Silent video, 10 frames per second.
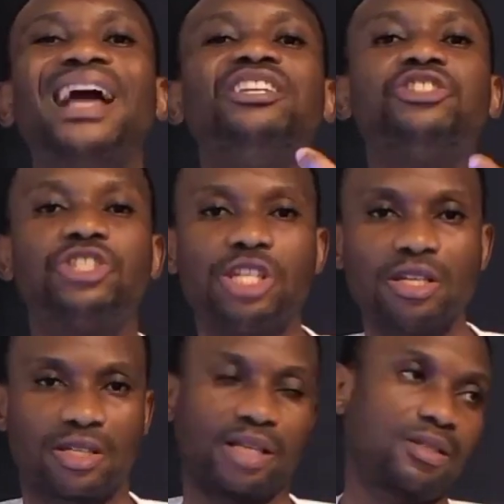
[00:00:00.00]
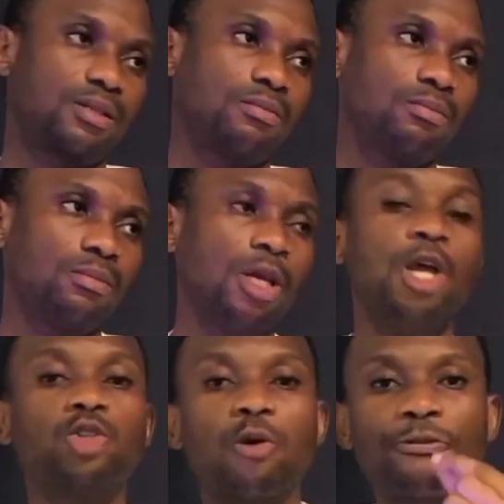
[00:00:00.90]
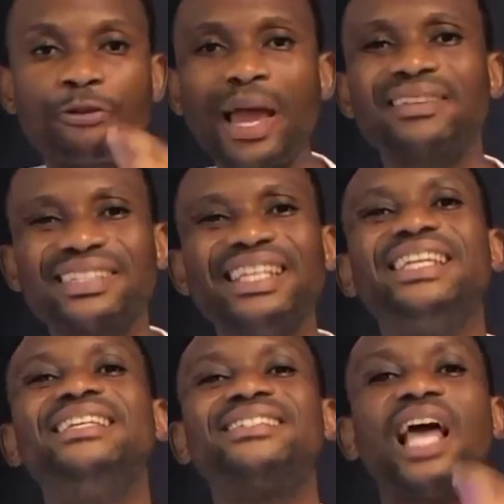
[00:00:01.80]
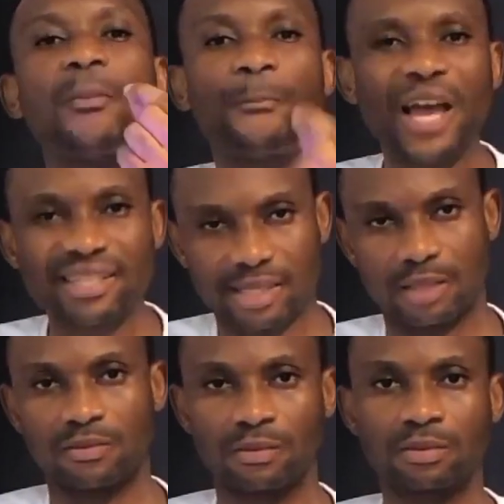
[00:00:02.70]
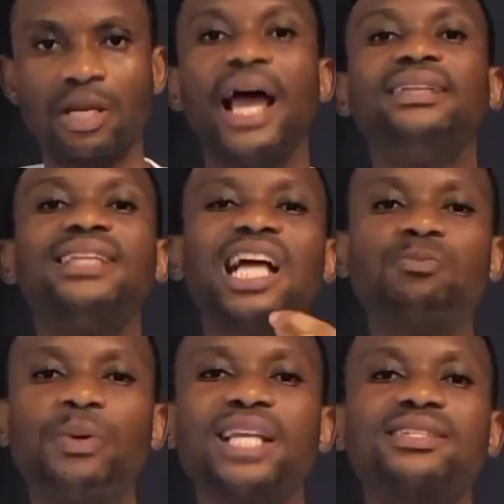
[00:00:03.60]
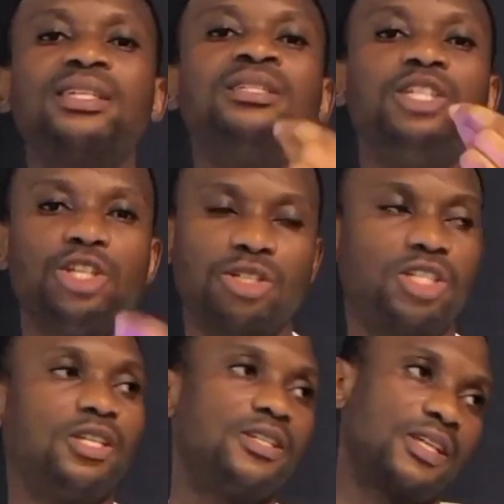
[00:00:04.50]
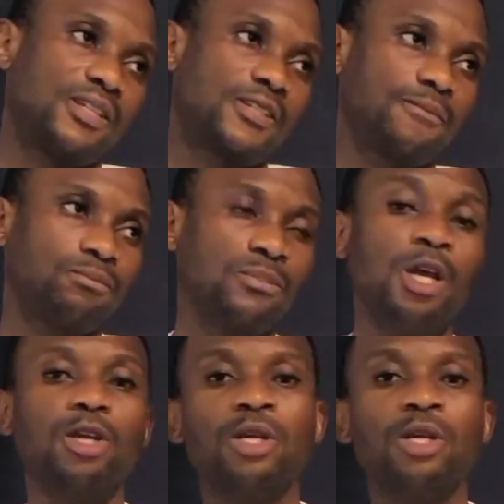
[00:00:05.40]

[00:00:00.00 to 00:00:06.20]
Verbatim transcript: is Jesus. That's right. So faith is a person, and that person is Jesus. That's right.